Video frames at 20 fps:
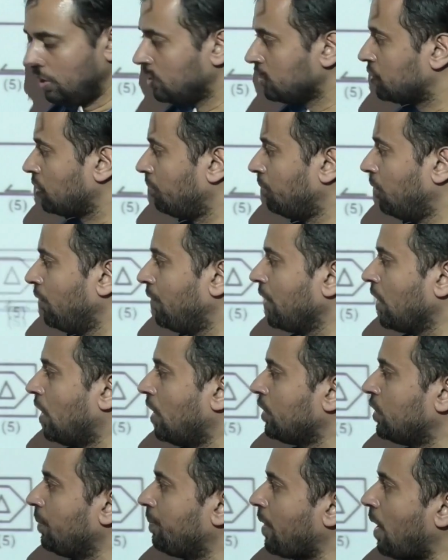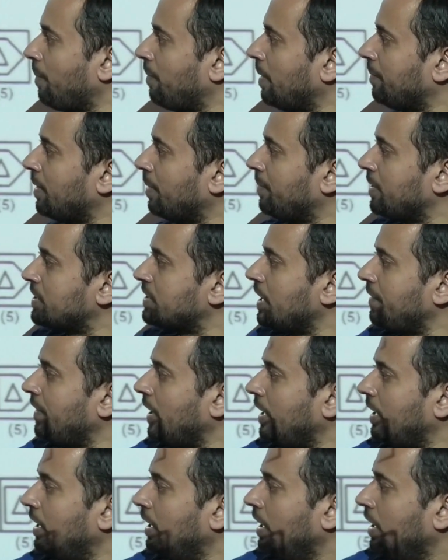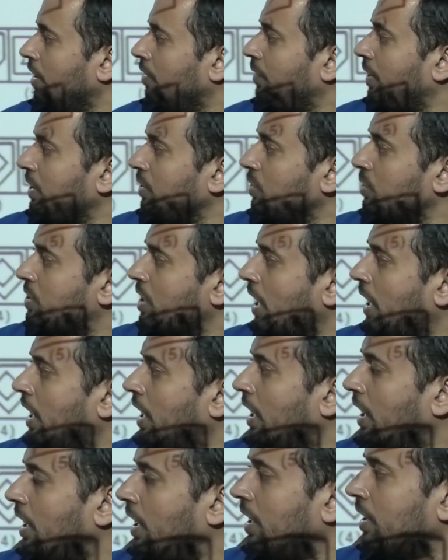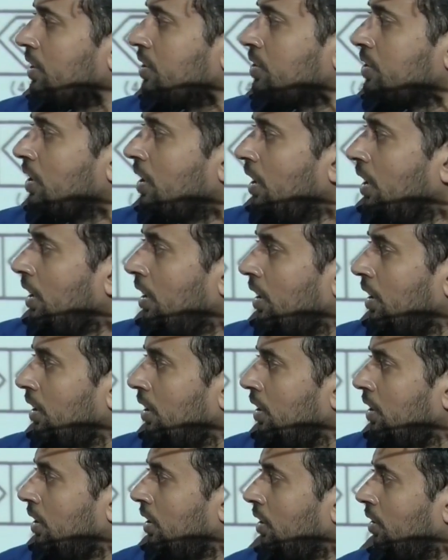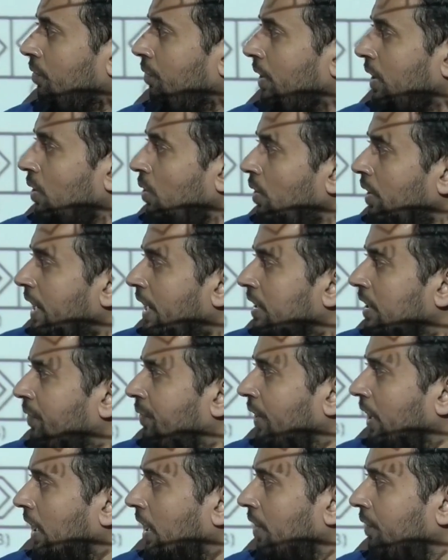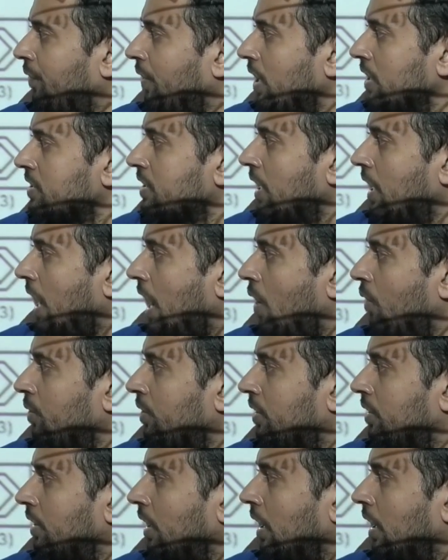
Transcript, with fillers: So moving on to problem number 7, when you uh, uh when you look at the figure first the out,